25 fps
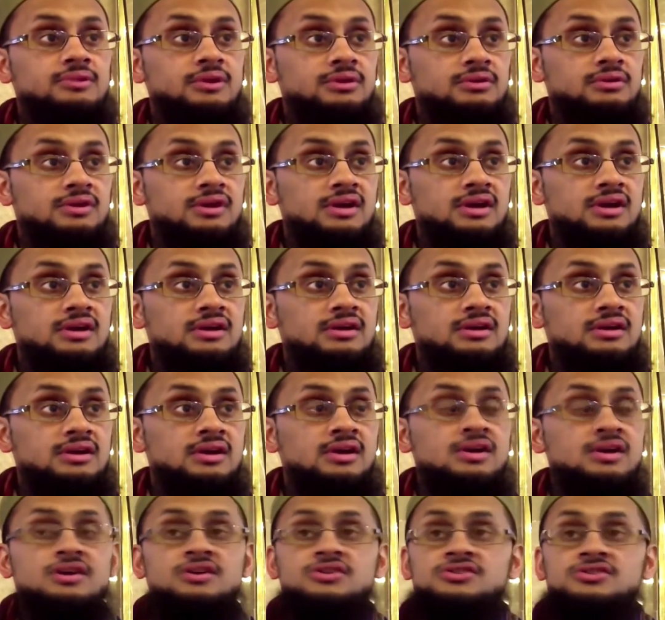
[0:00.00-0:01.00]
Okay?
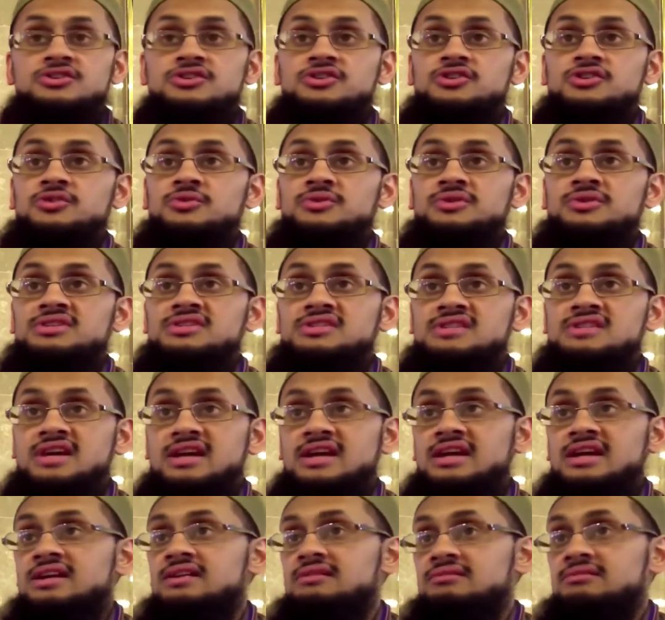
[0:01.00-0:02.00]
So you would
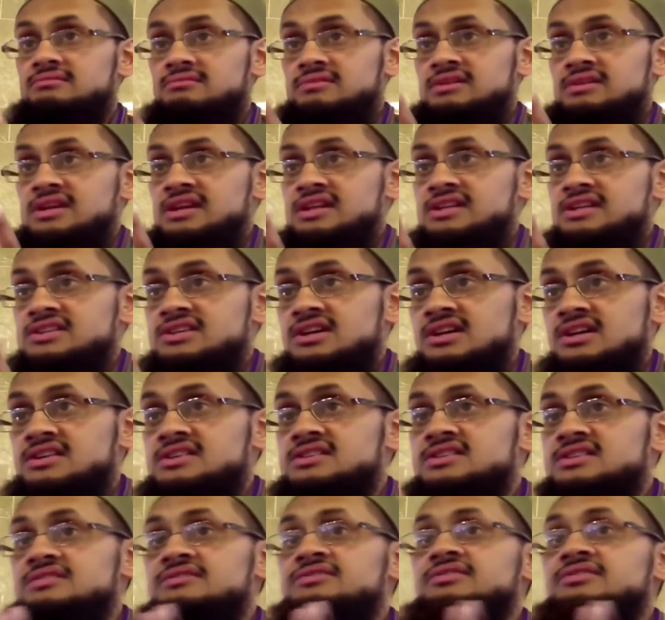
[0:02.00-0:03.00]
say an
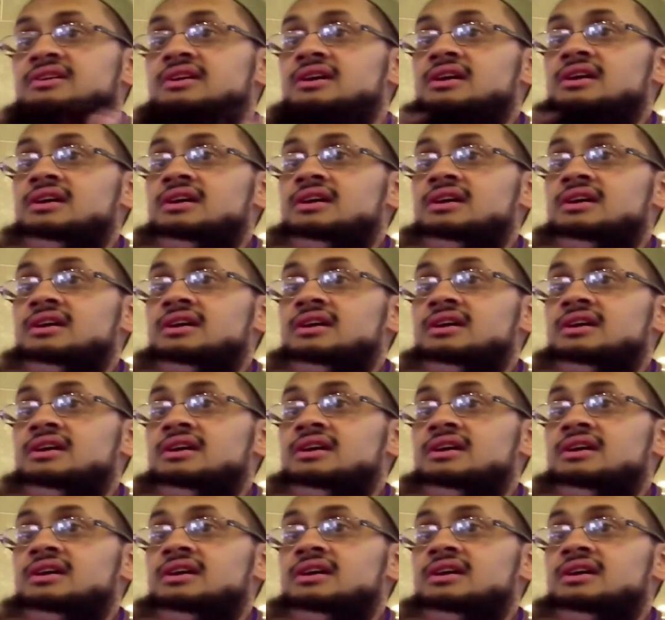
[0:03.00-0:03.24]
inductive